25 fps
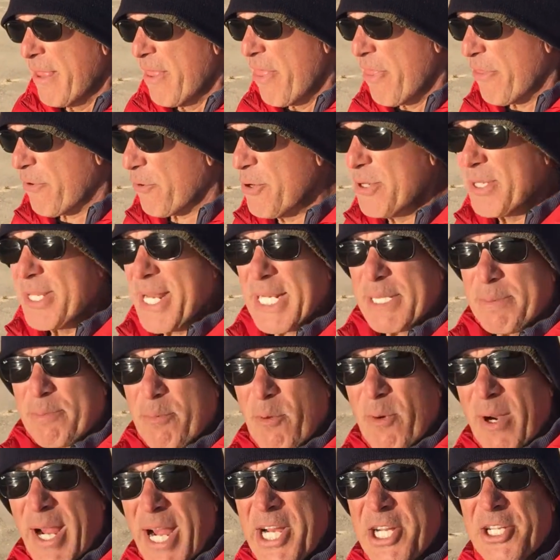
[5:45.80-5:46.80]
through
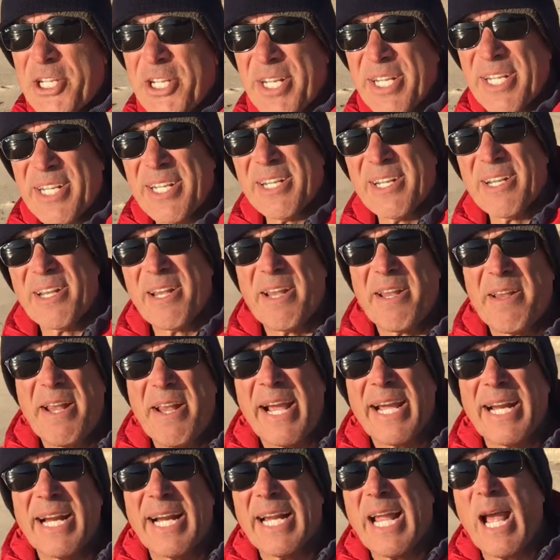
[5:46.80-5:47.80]
desperation, they're
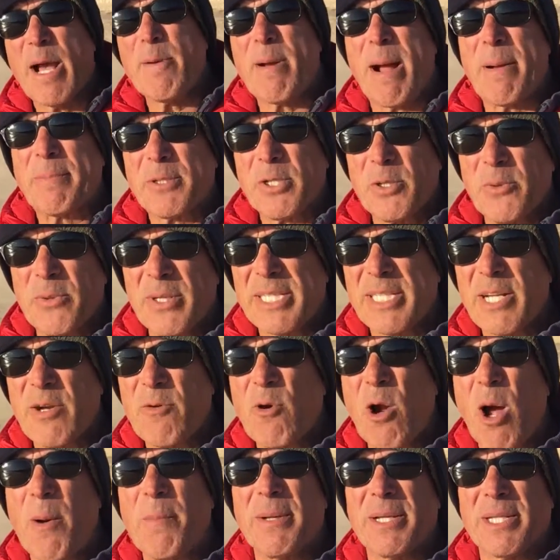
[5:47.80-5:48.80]
going to come up to us and
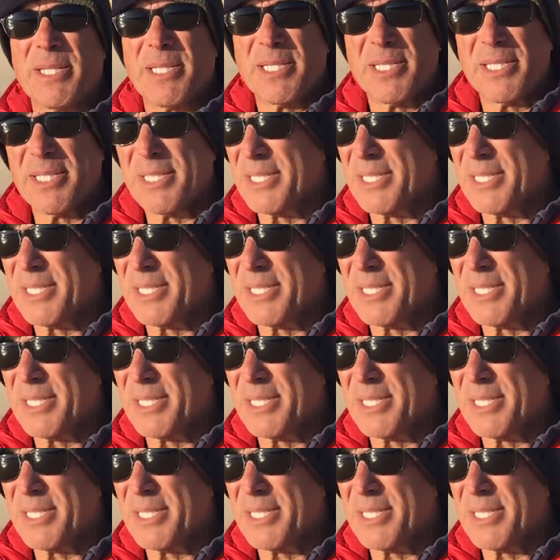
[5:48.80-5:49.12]
rob us.